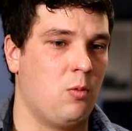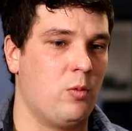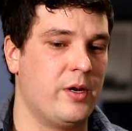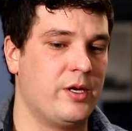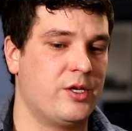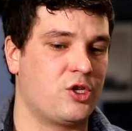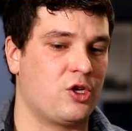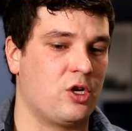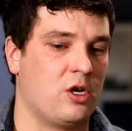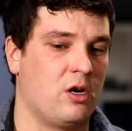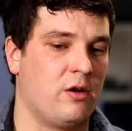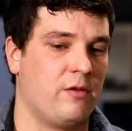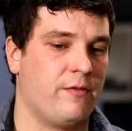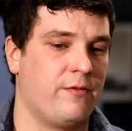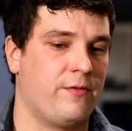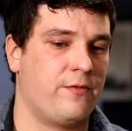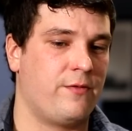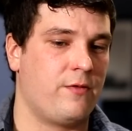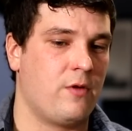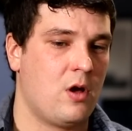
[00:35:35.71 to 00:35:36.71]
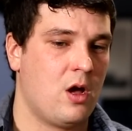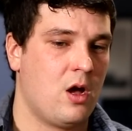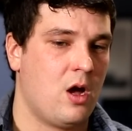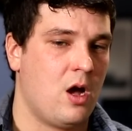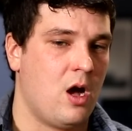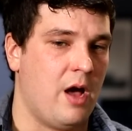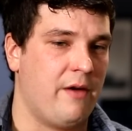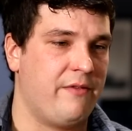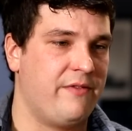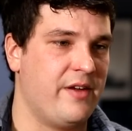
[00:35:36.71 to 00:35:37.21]
We serve
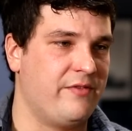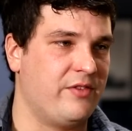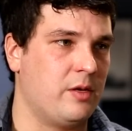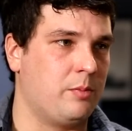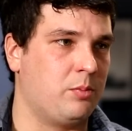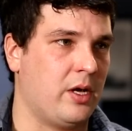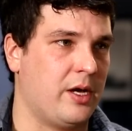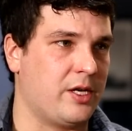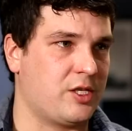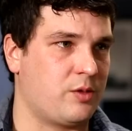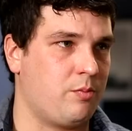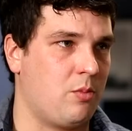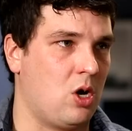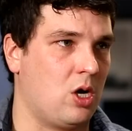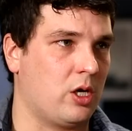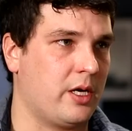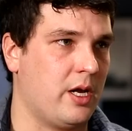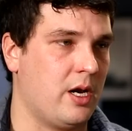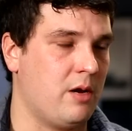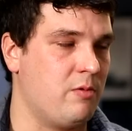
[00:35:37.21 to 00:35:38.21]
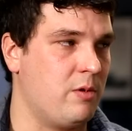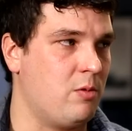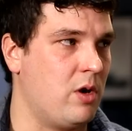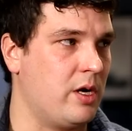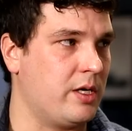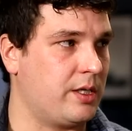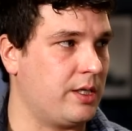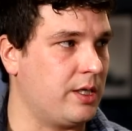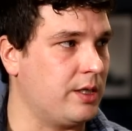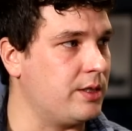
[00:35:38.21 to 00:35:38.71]
a 50+ market, and we
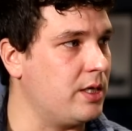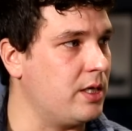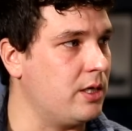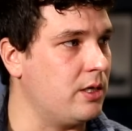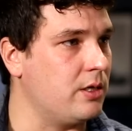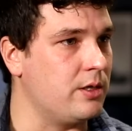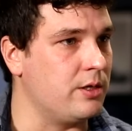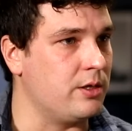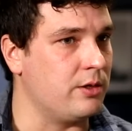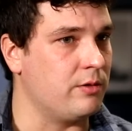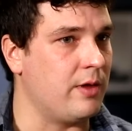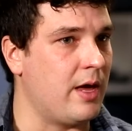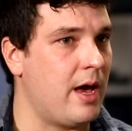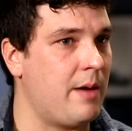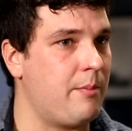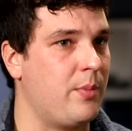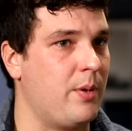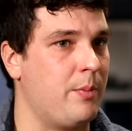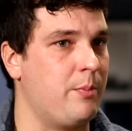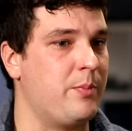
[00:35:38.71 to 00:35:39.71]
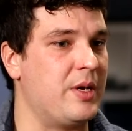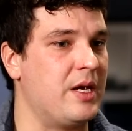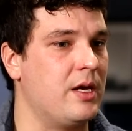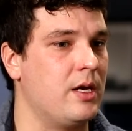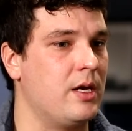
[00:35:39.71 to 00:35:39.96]
want to continue to do that. But